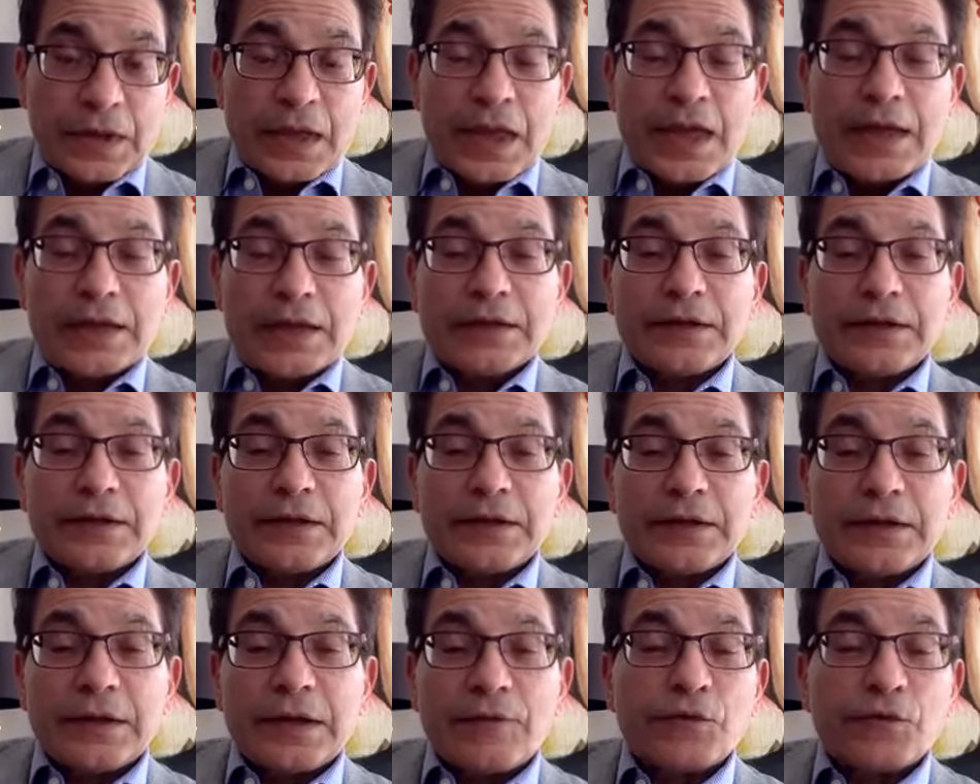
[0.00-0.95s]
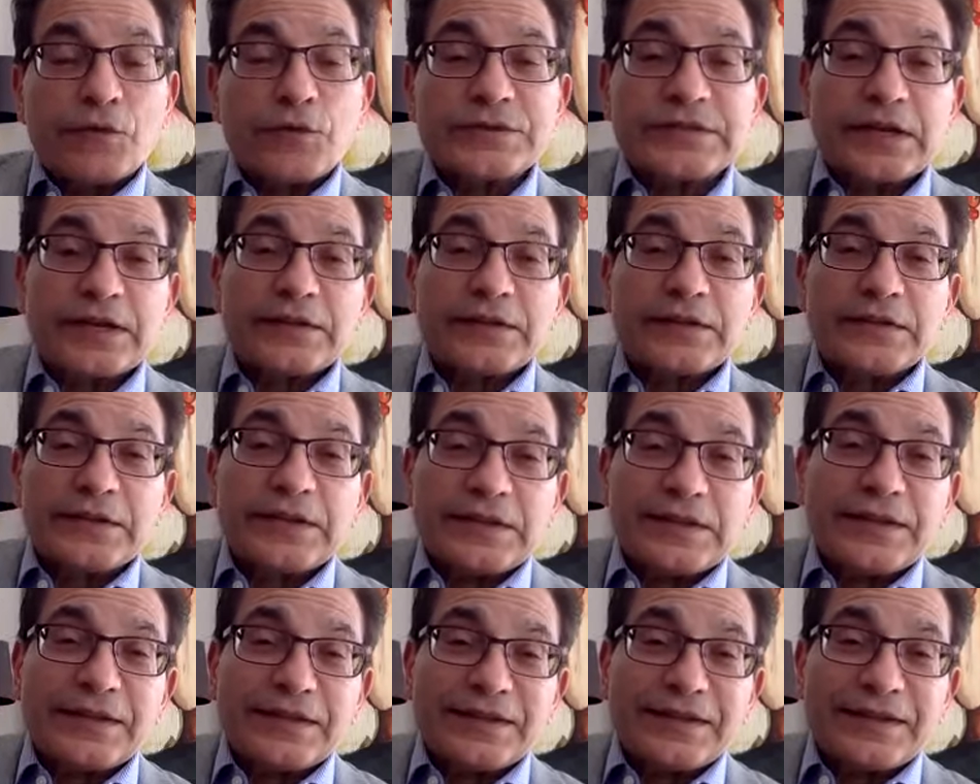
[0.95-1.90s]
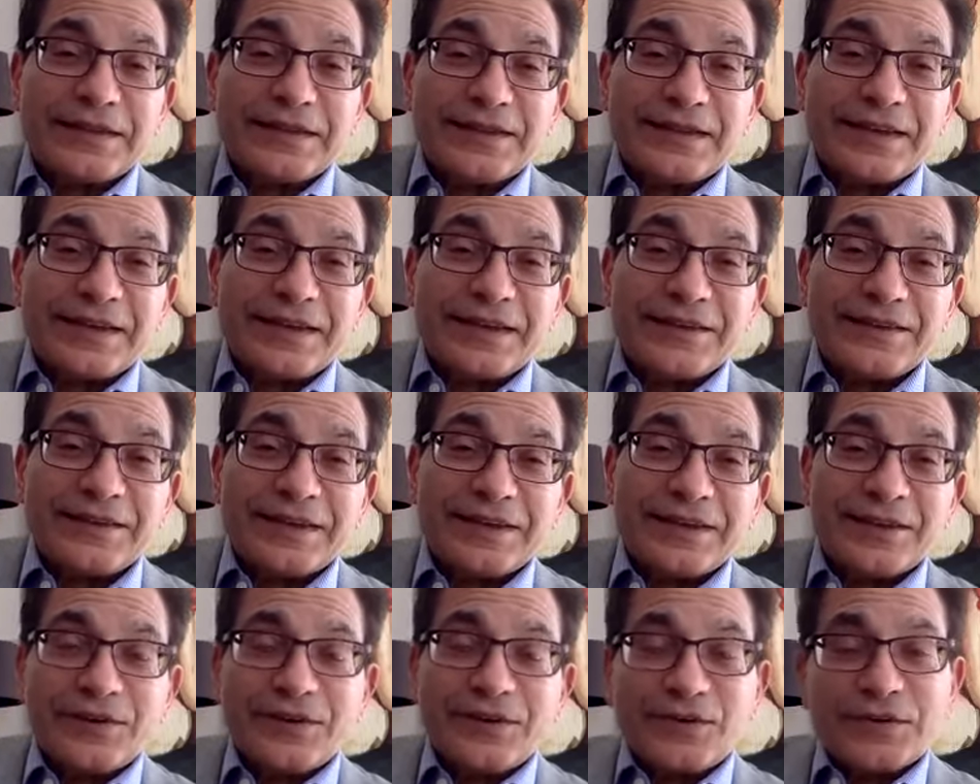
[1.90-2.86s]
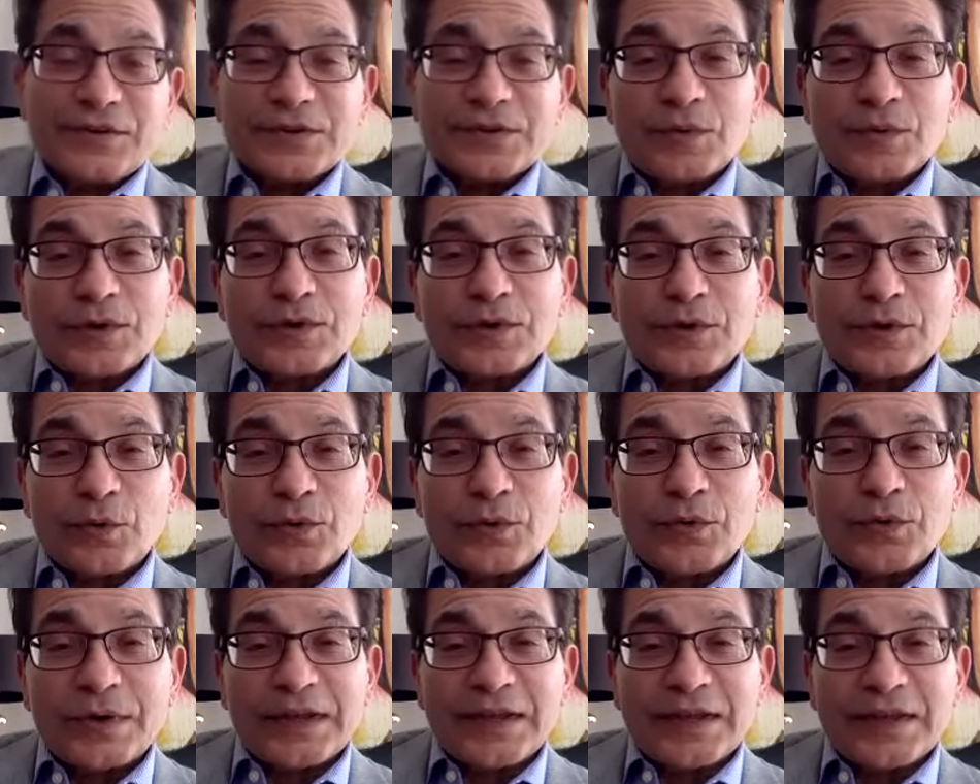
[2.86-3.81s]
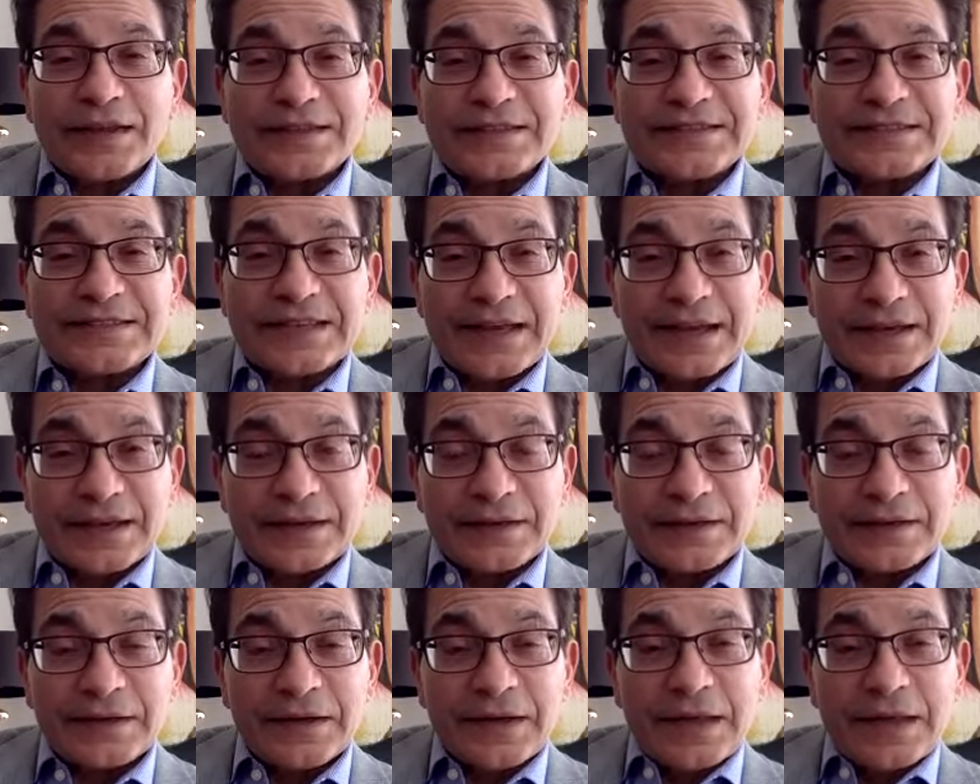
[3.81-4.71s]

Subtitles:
And of course, the other dignitaries were already inside.